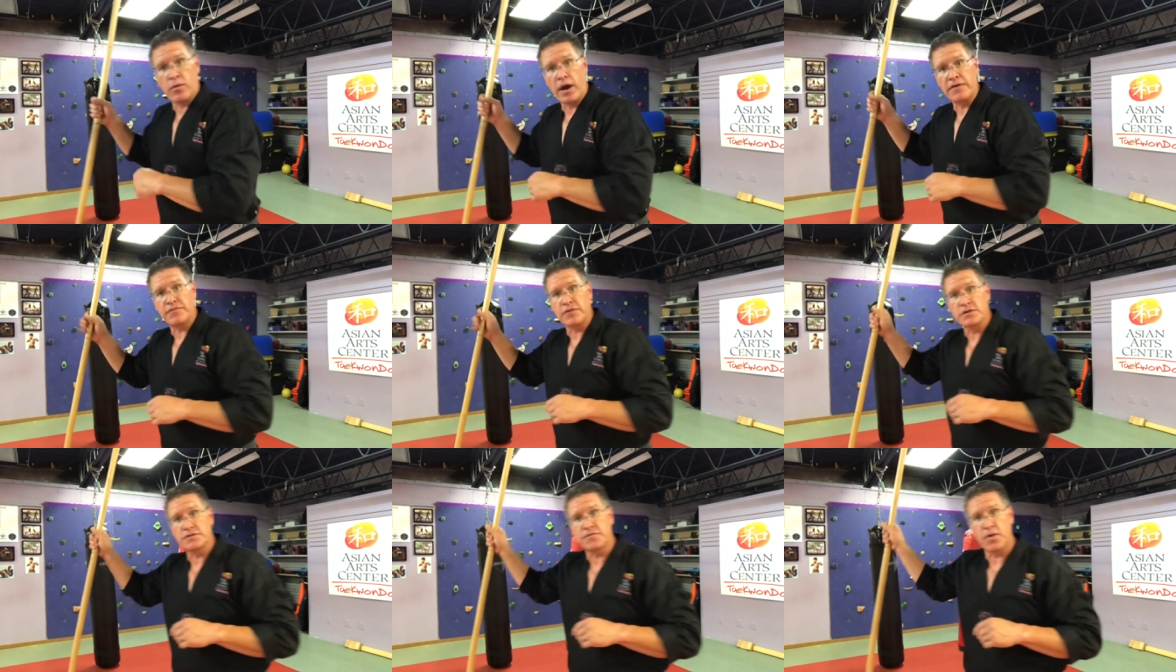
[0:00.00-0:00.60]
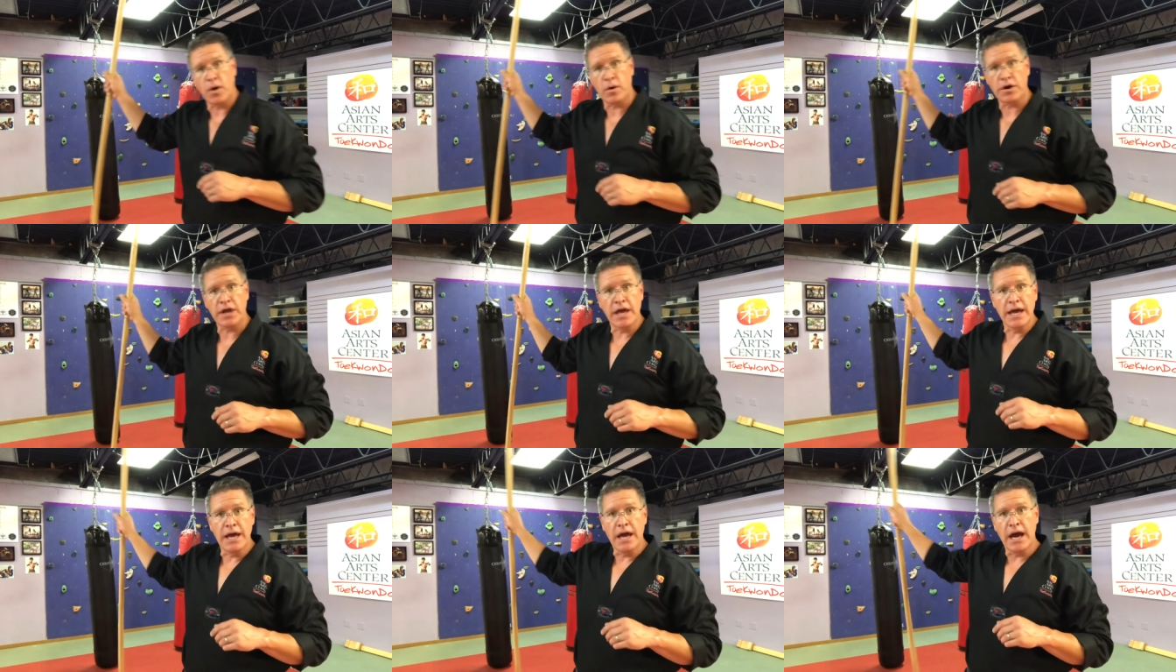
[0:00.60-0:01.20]
right foot is forward.
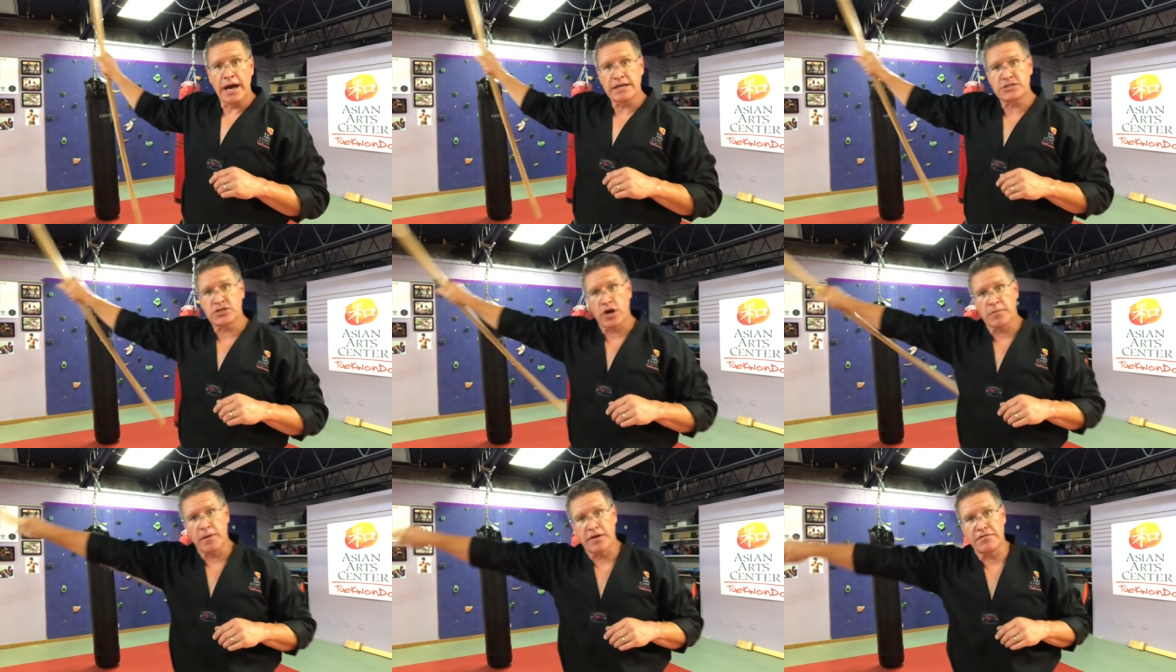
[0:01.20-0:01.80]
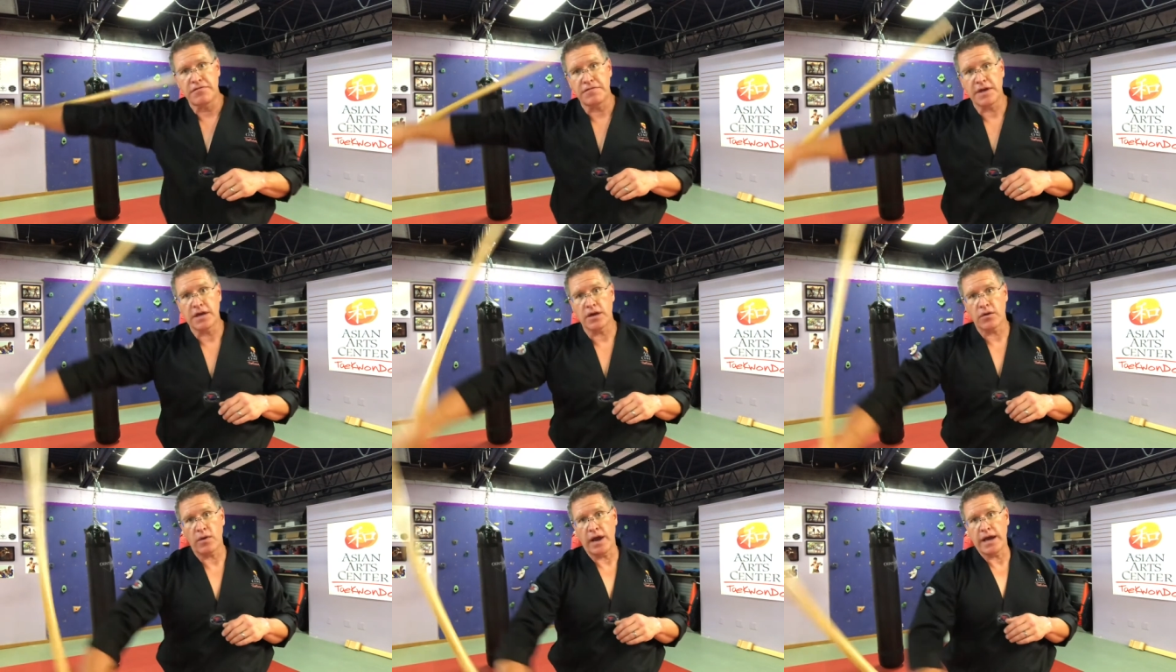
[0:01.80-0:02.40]
I start my
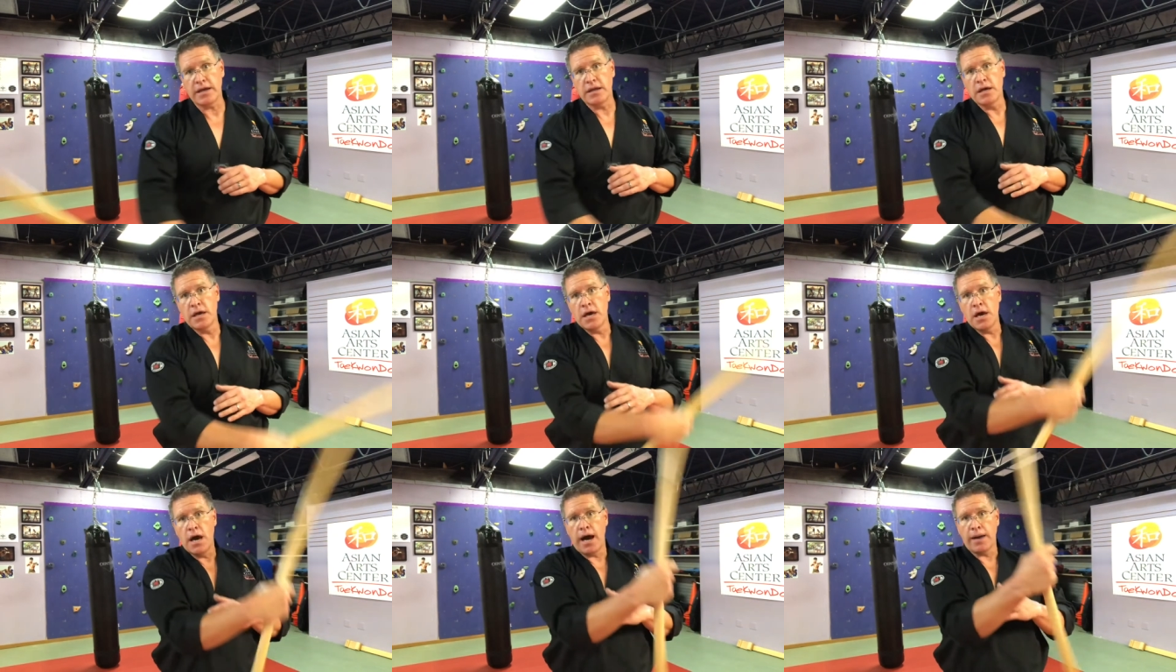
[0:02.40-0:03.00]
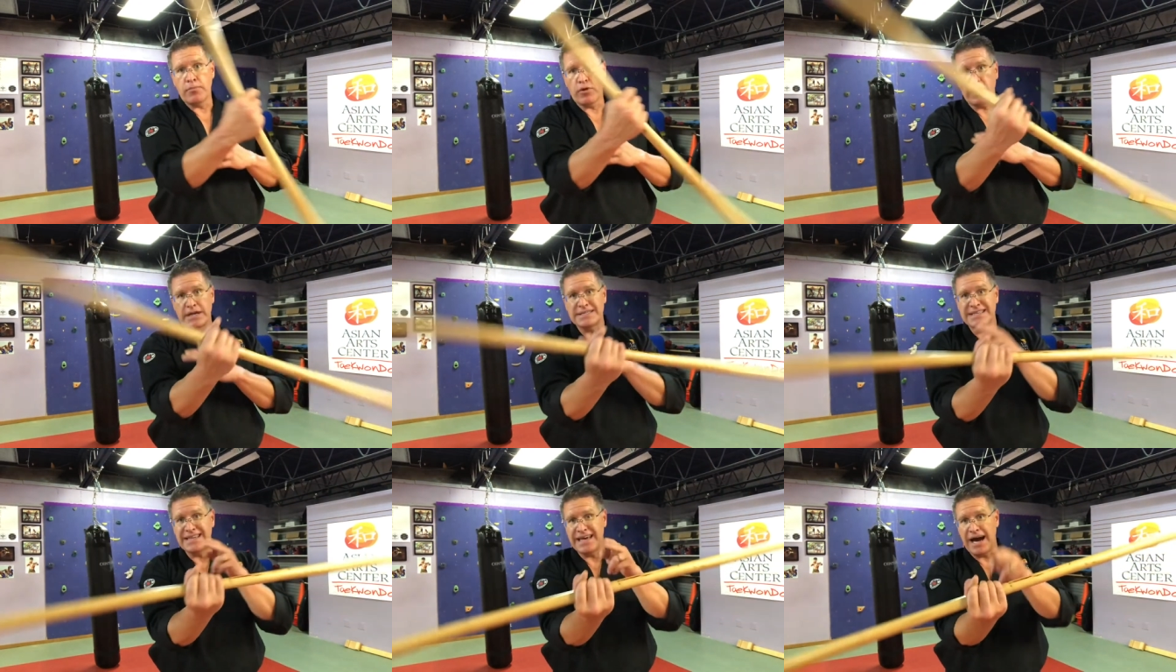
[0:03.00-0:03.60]
figure eight, I bring
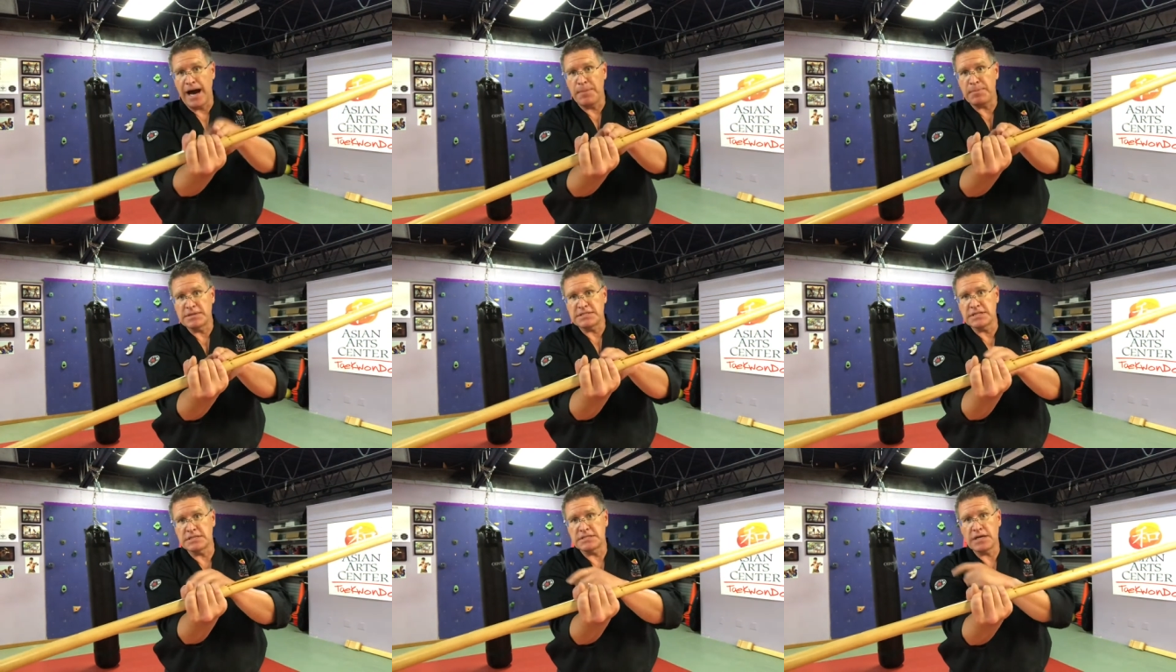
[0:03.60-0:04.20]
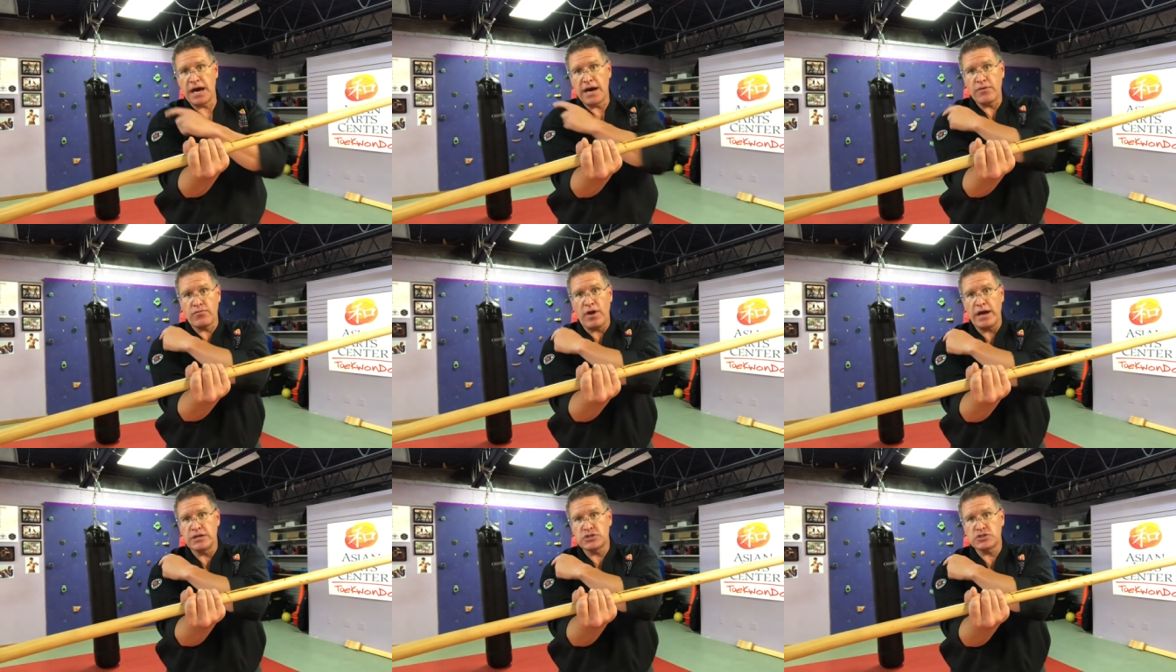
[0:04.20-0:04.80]
it to the opposite side,
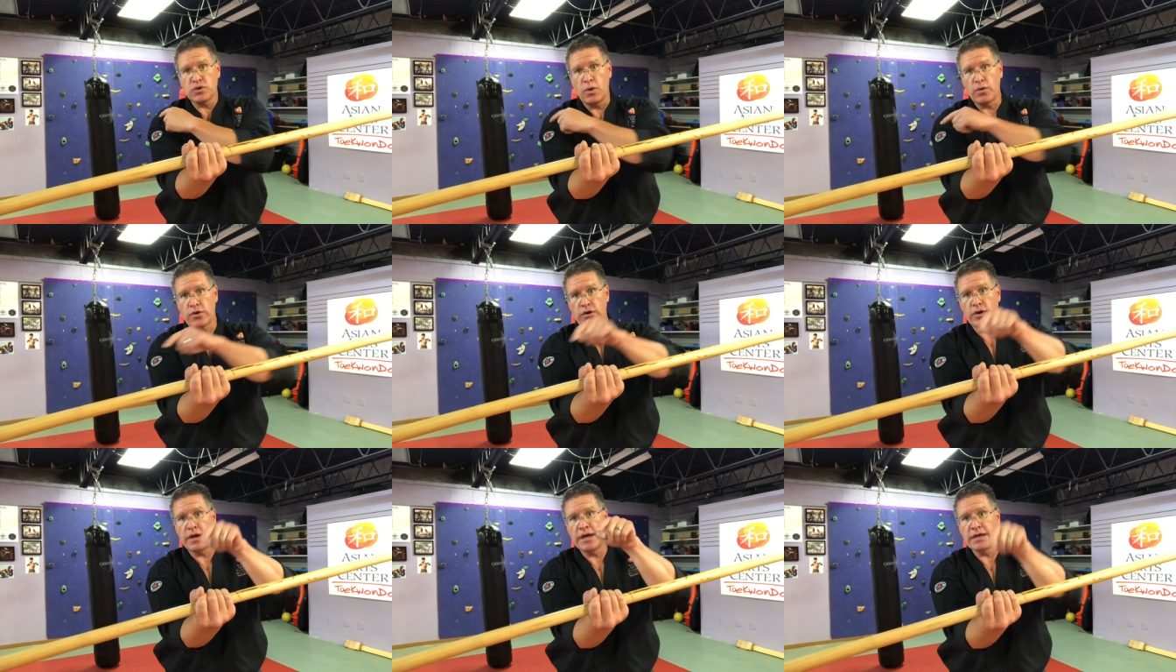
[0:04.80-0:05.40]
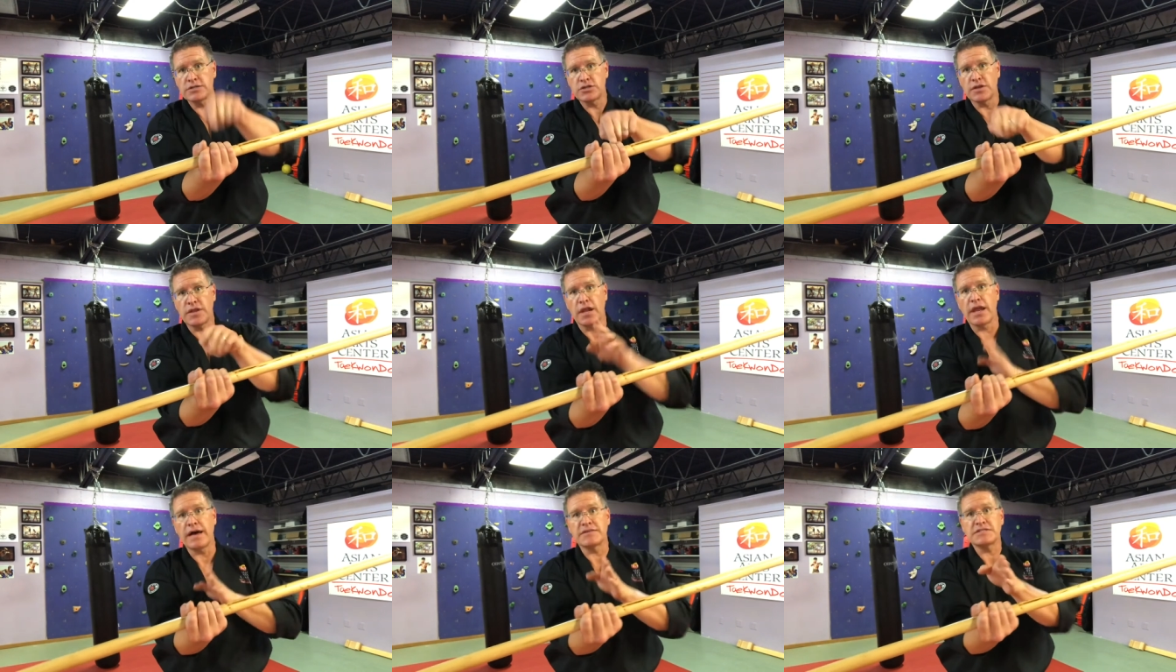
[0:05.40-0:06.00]
right shoulder. It's on
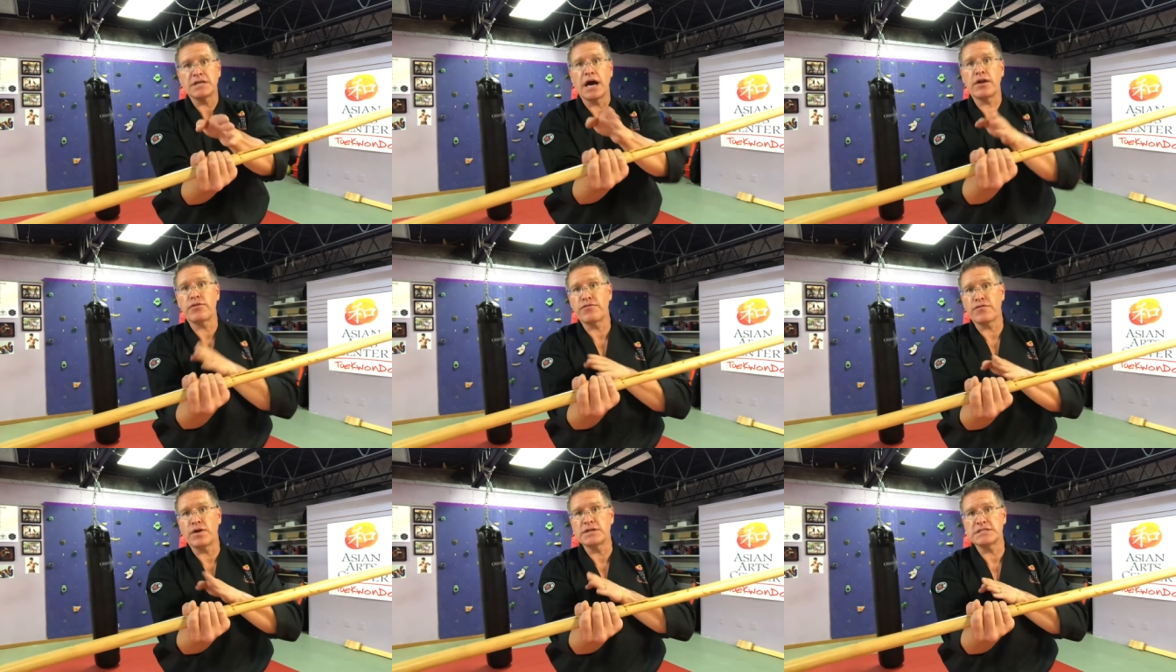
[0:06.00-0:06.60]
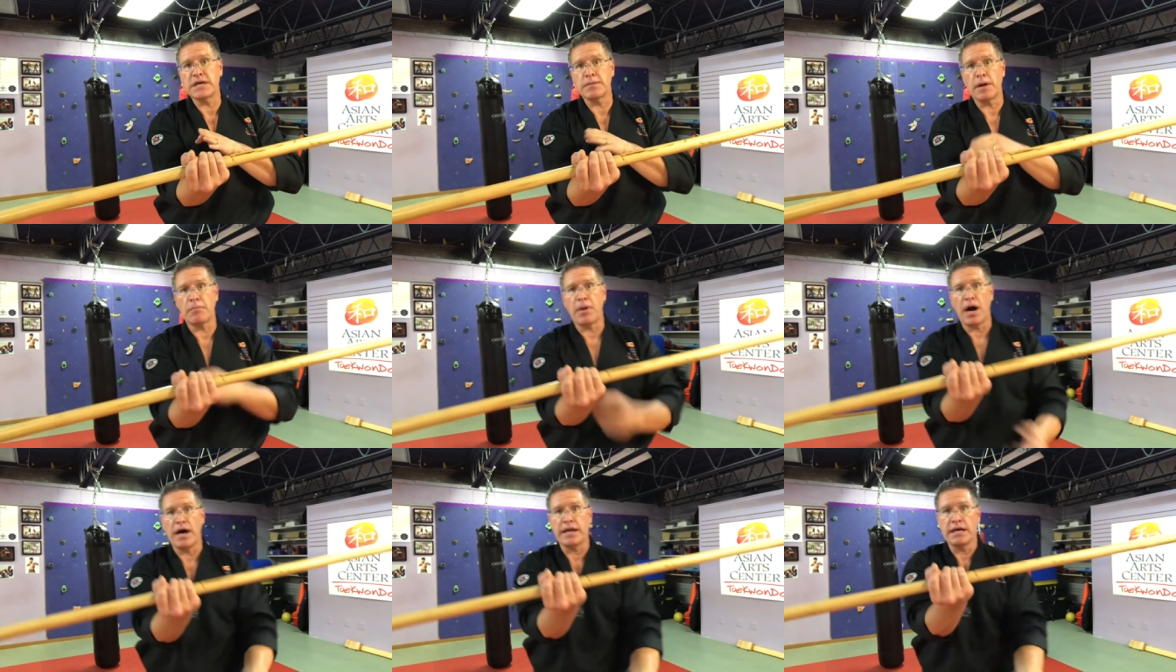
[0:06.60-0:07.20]
the left side of the front side of my
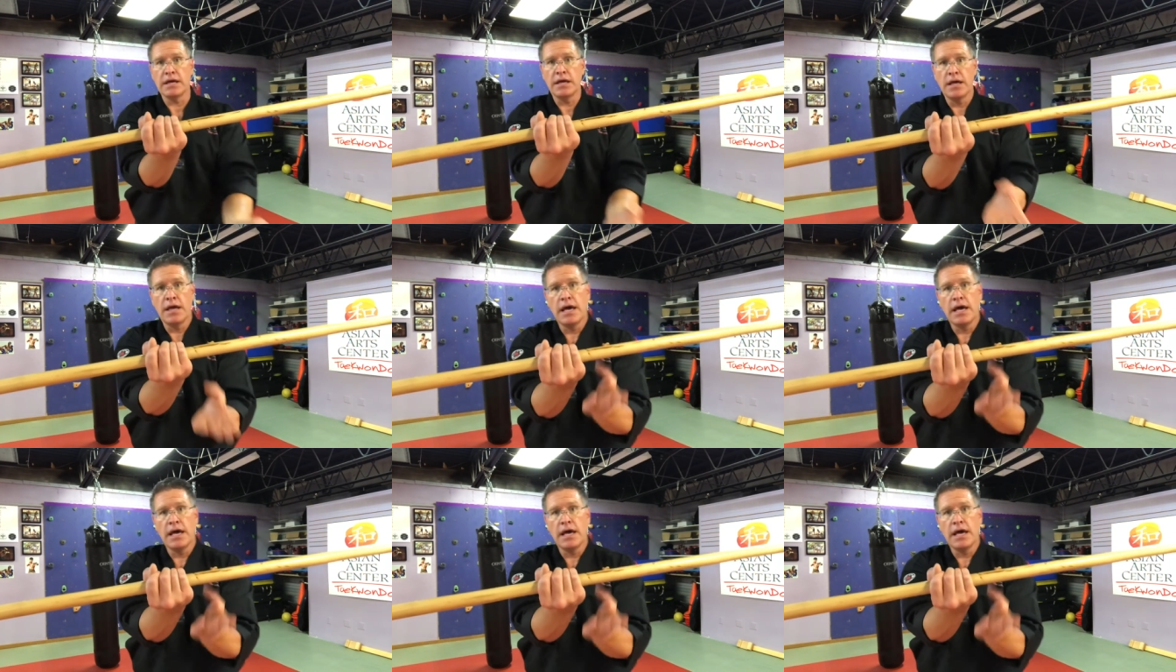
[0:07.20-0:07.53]
body.